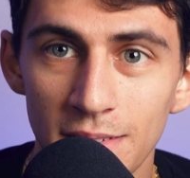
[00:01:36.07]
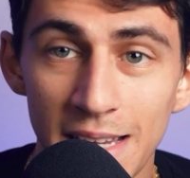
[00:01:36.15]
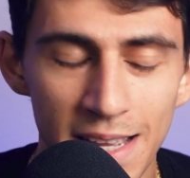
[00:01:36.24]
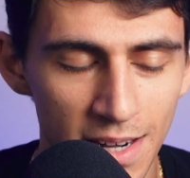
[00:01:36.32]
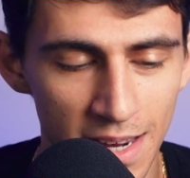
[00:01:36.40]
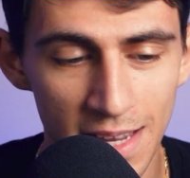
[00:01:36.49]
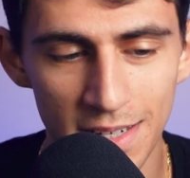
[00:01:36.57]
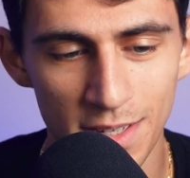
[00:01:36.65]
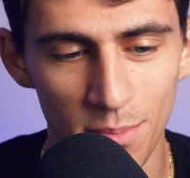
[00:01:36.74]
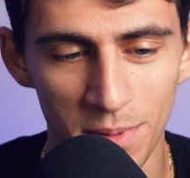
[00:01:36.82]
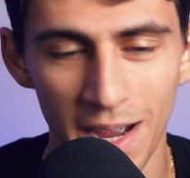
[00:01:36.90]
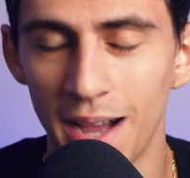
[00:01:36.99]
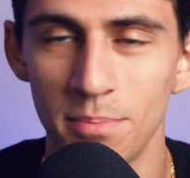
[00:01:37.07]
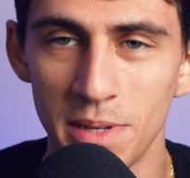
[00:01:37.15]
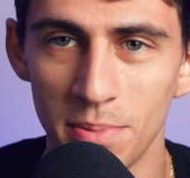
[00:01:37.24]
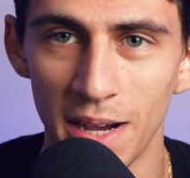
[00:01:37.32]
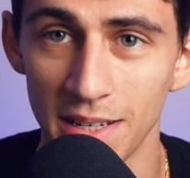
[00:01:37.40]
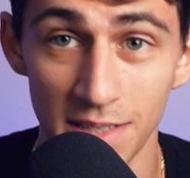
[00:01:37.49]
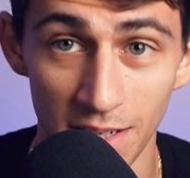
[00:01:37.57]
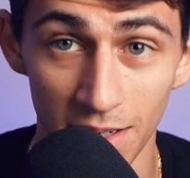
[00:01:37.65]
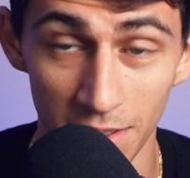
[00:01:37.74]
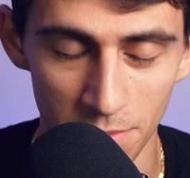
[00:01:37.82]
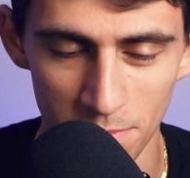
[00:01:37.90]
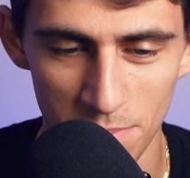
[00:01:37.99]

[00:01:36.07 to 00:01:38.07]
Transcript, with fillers: He, he ends up copy pasting